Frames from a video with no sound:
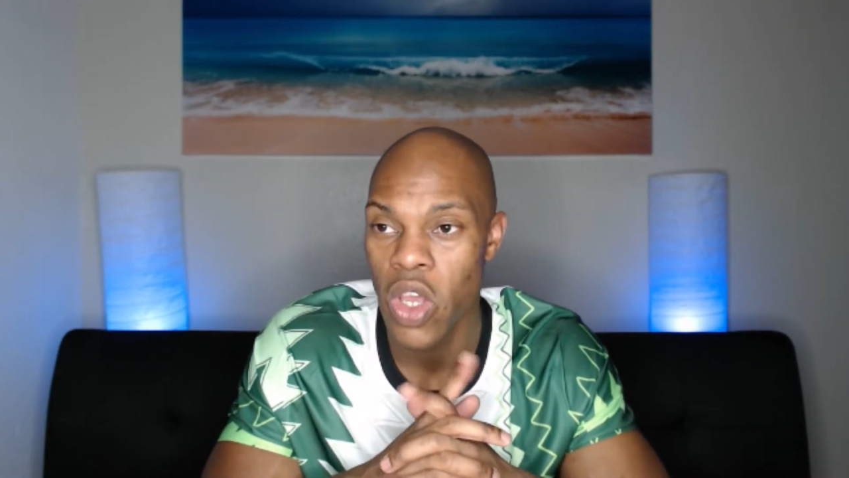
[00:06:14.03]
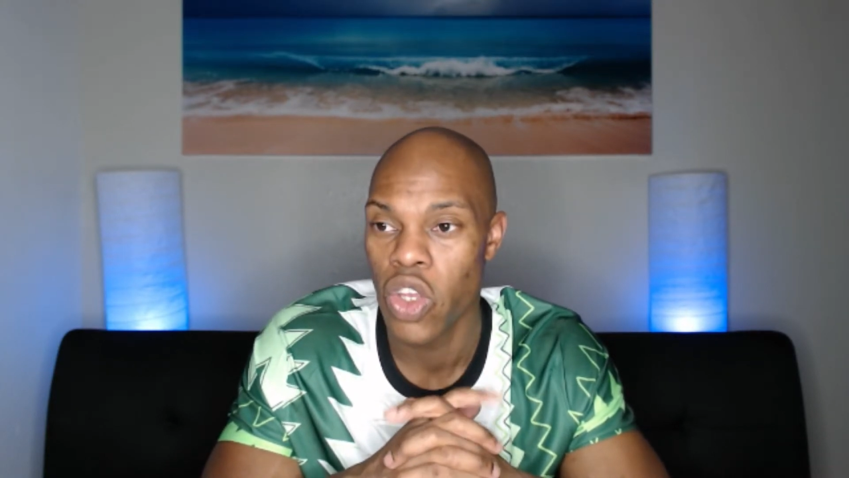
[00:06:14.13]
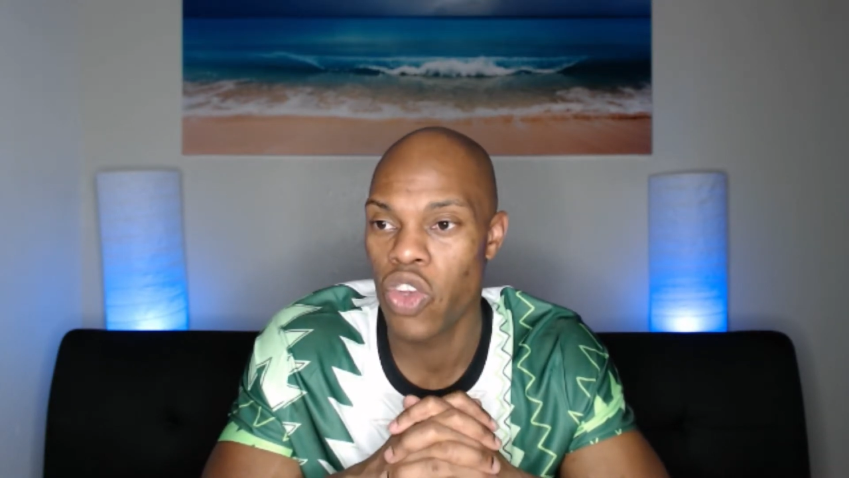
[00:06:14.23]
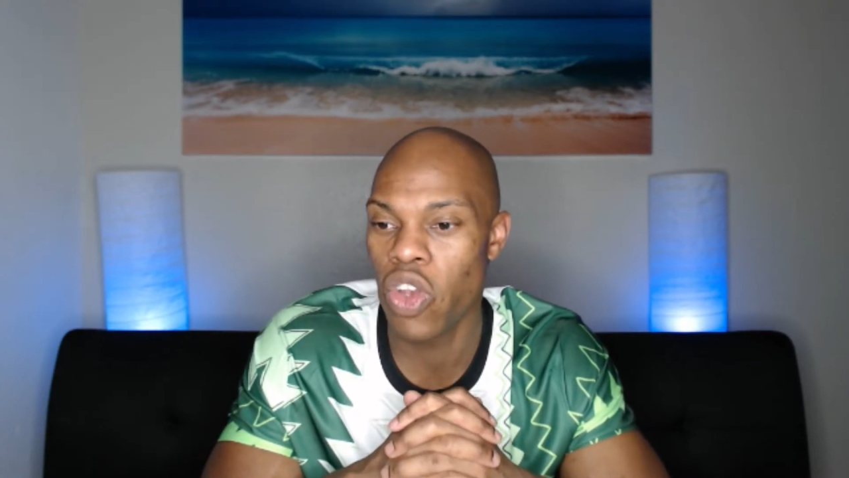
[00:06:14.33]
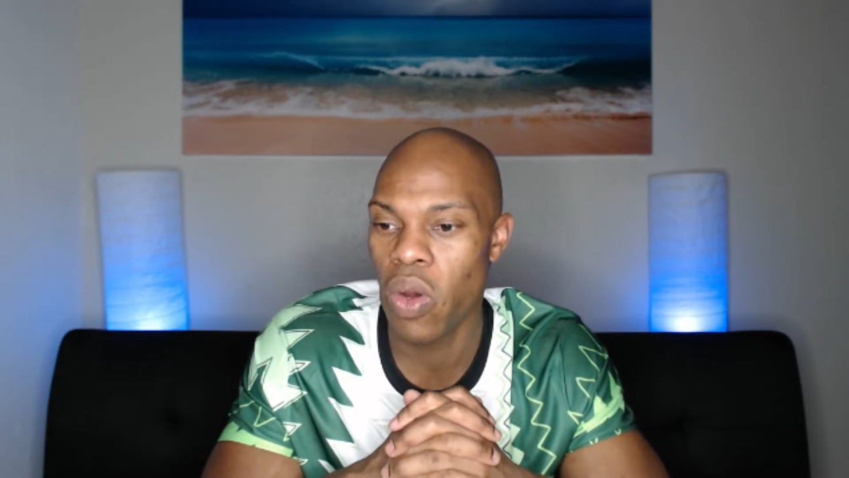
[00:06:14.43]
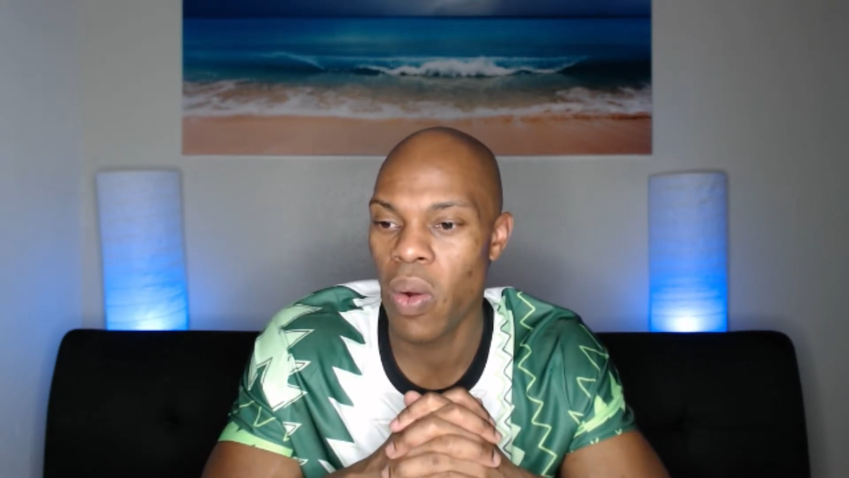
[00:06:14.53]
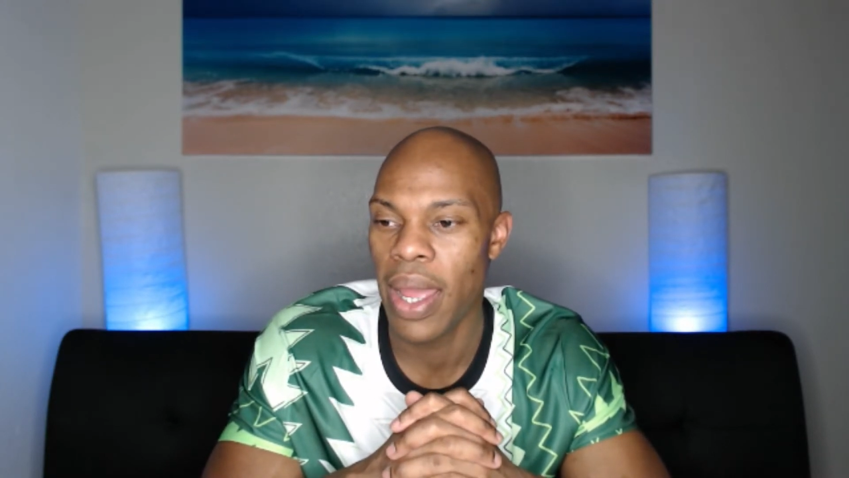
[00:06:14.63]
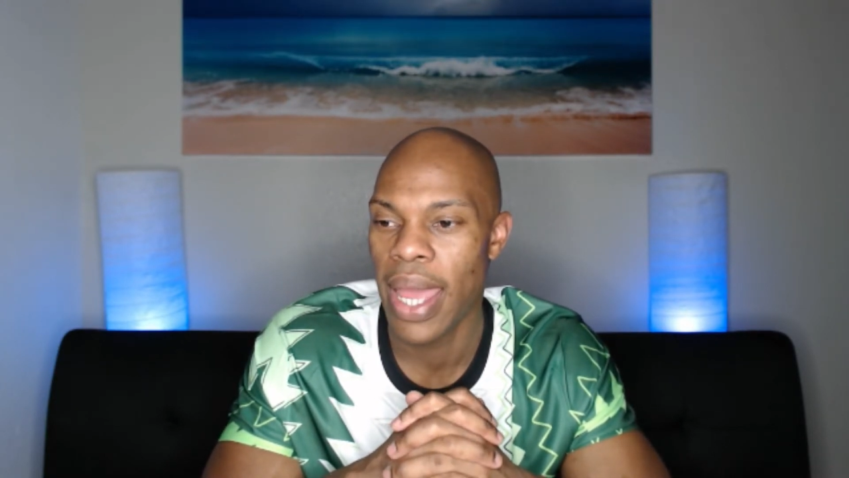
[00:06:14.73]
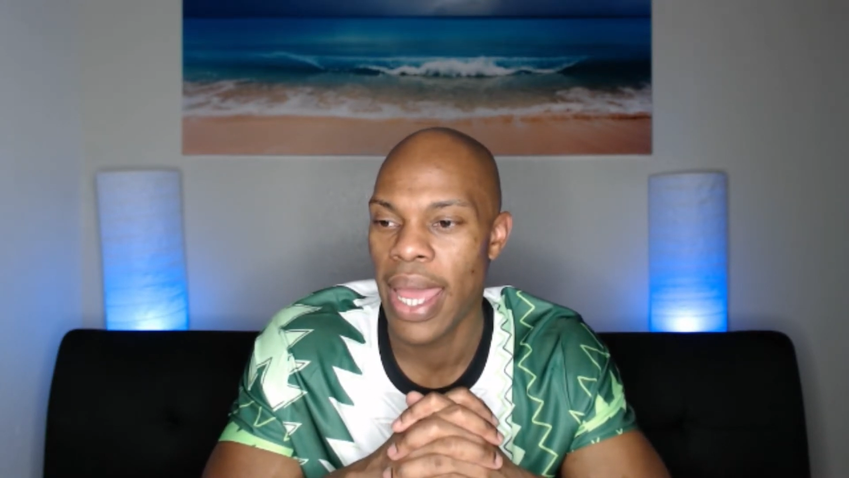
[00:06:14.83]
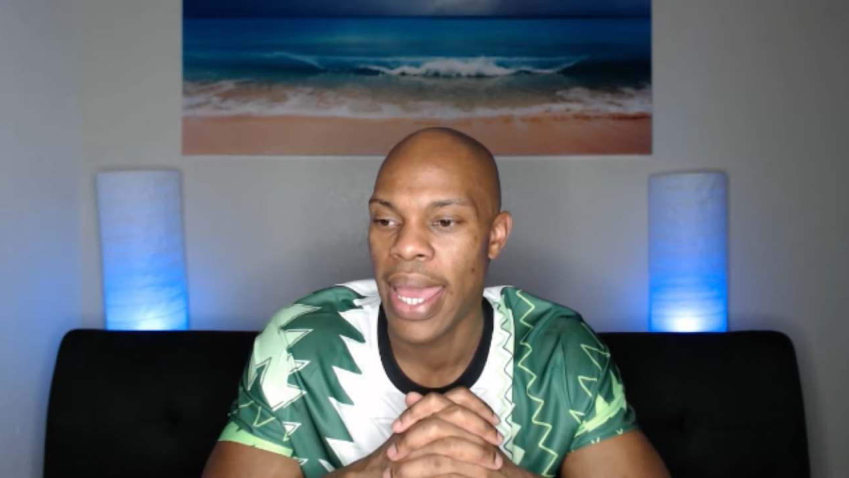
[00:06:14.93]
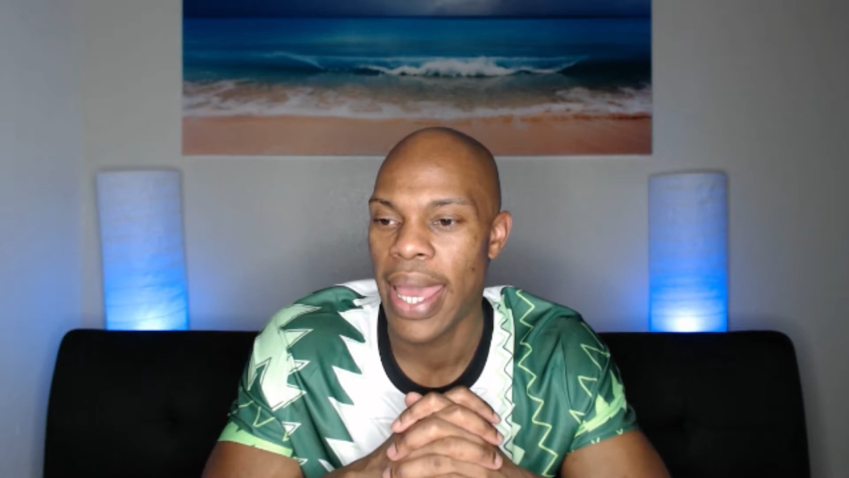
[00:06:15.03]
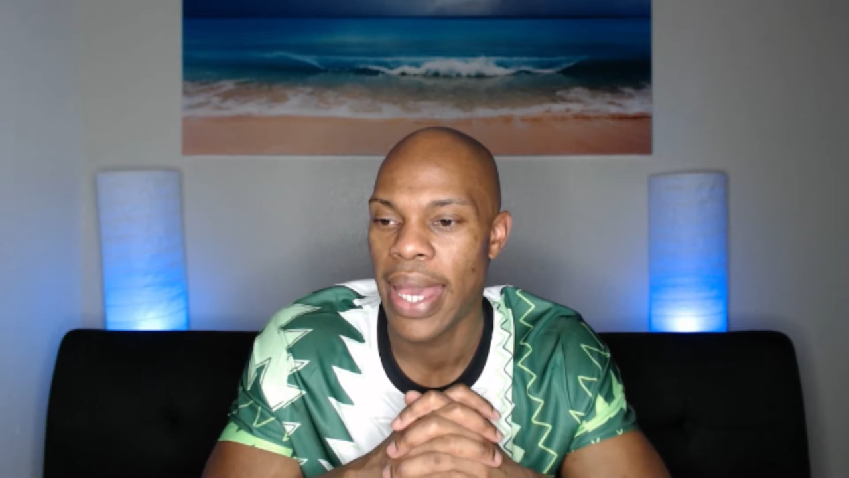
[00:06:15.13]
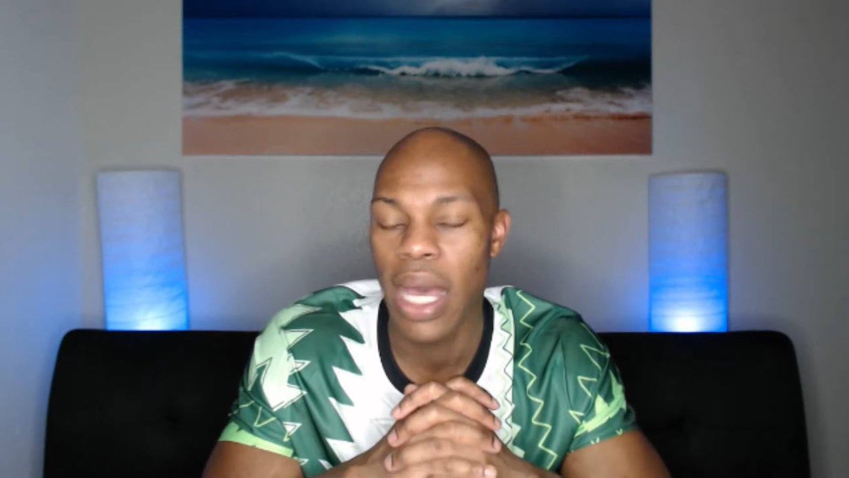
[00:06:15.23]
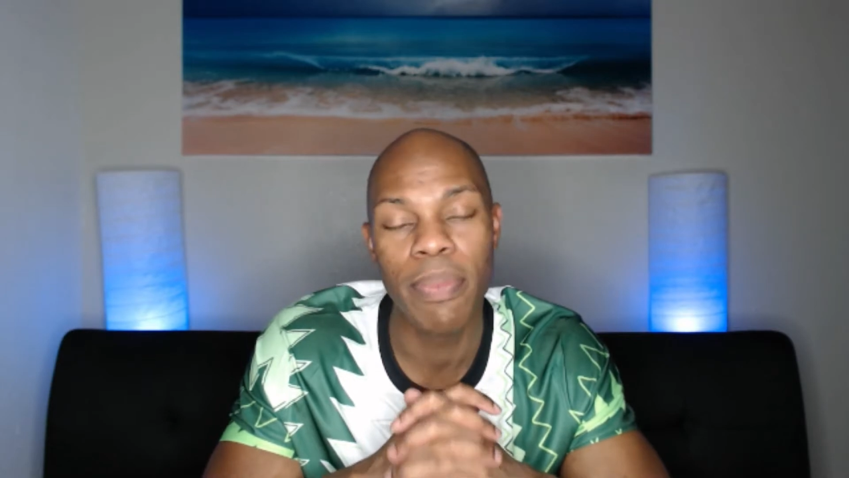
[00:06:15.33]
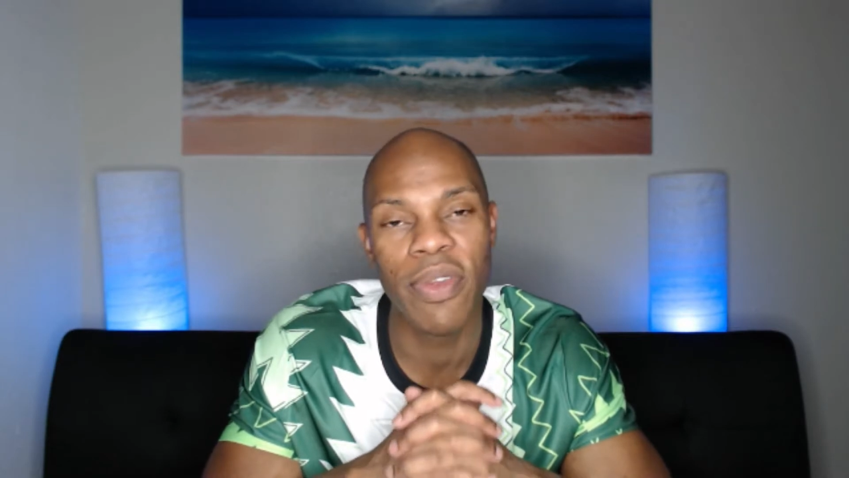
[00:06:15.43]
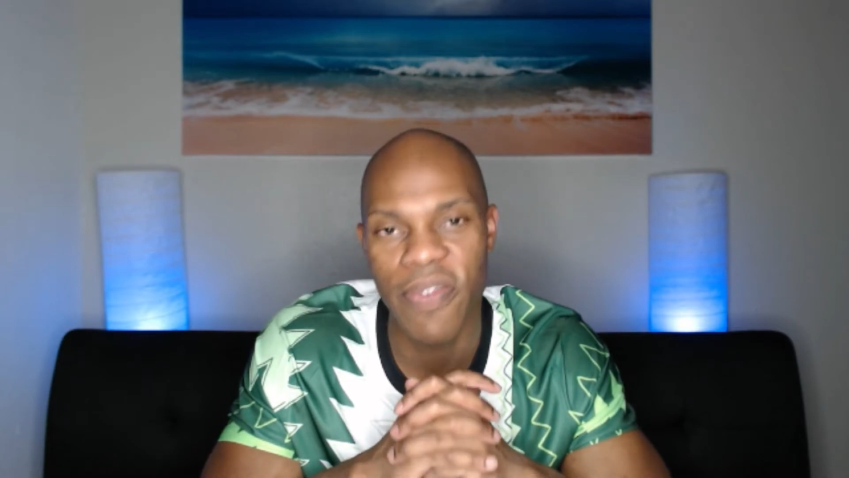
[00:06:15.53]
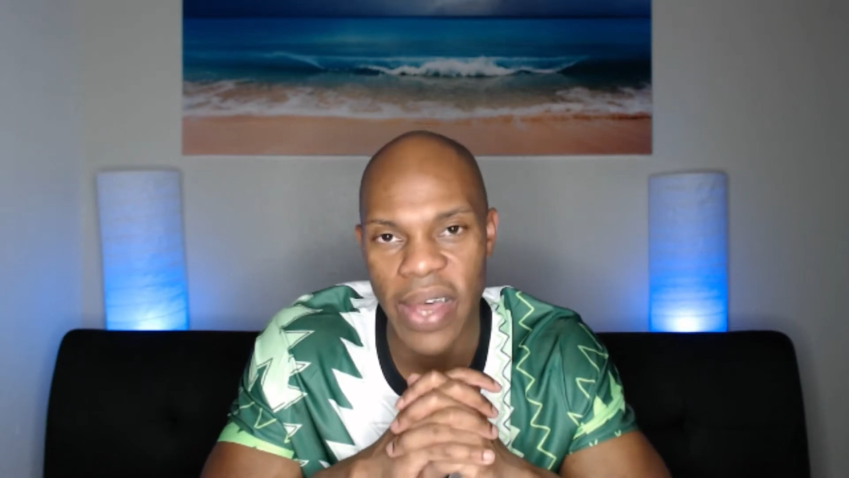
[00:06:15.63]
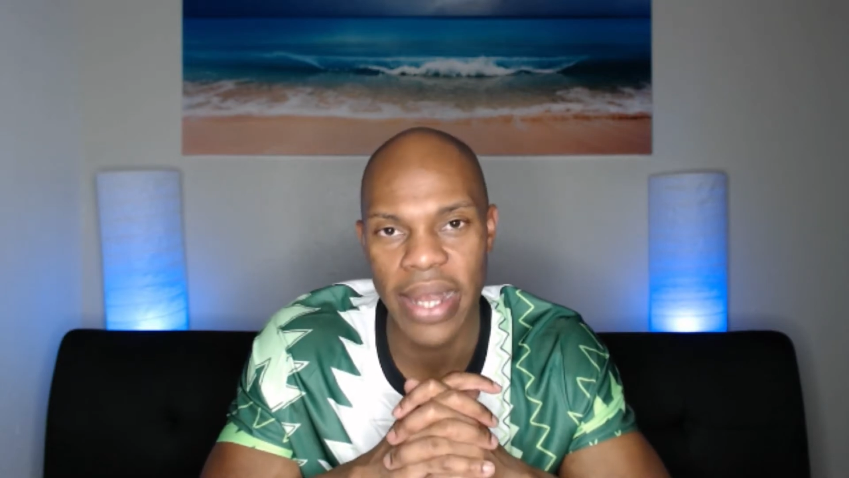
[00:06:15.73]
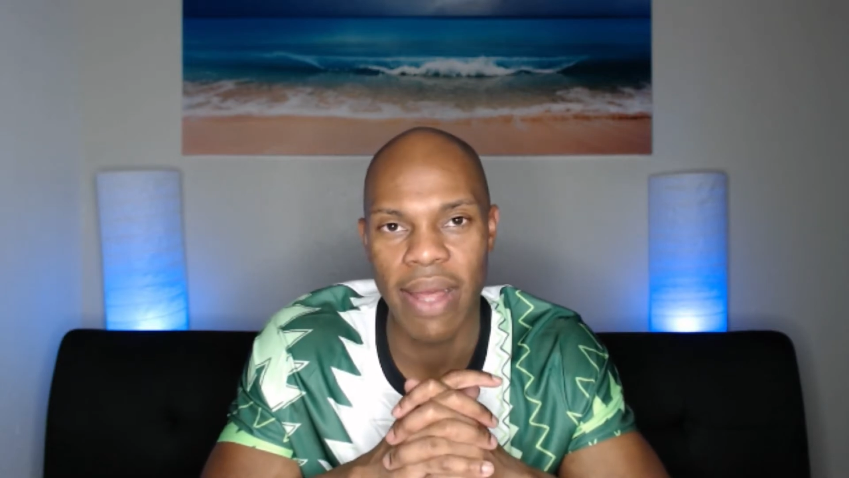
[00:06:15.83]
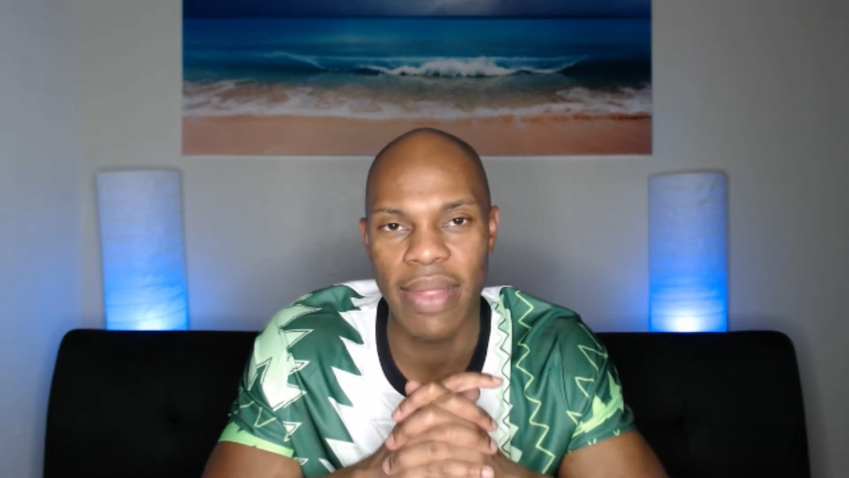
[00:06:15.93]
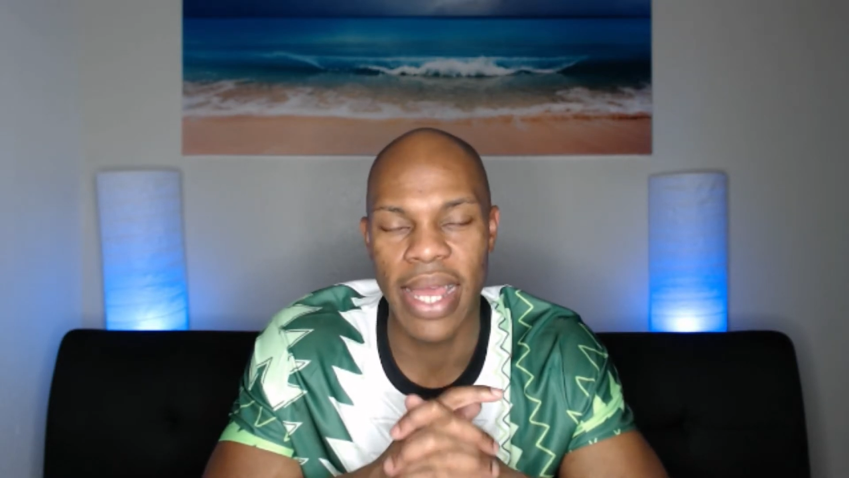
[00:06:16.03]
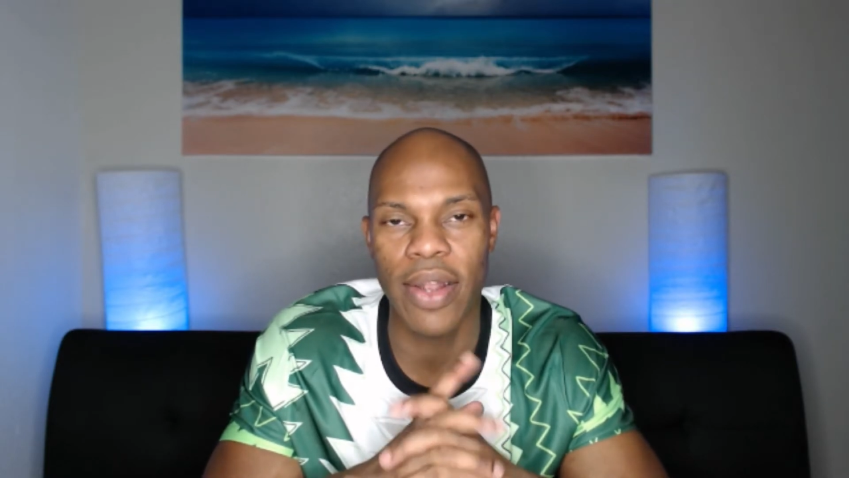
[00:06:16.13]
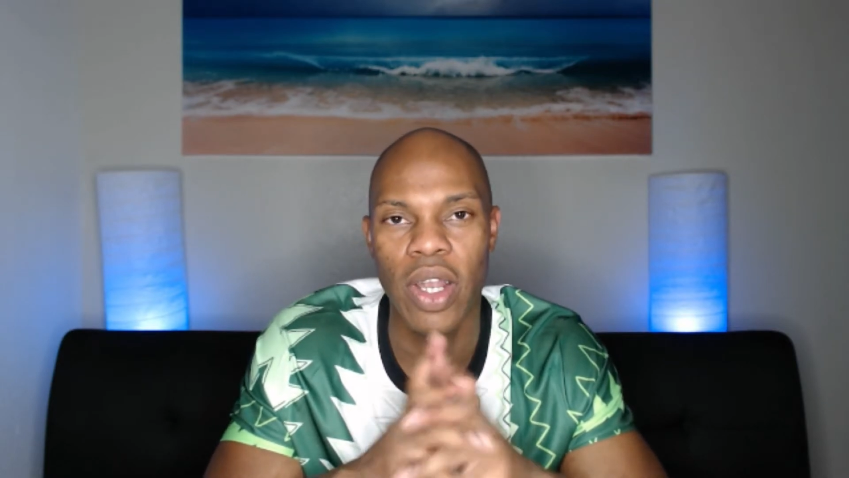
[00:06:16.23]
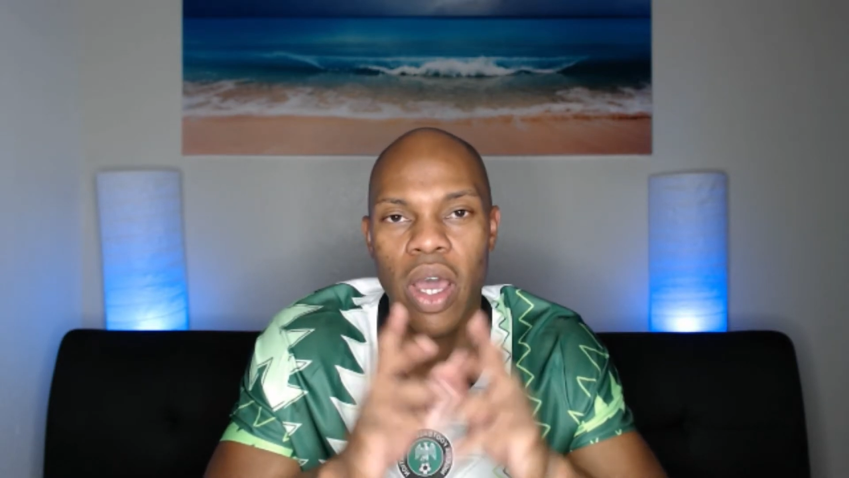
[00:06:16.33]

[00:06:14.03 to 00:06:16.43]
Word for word: So come to find out that